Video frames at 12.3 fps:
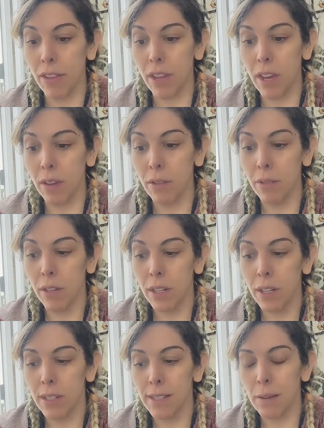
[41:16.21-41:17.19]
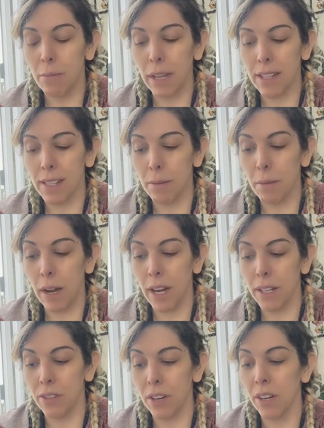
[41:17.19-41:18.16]
Matthew, said
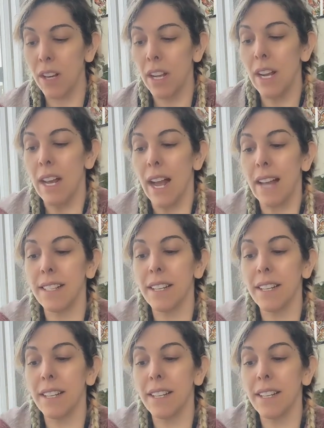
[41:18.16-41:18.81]
Blessing behind her,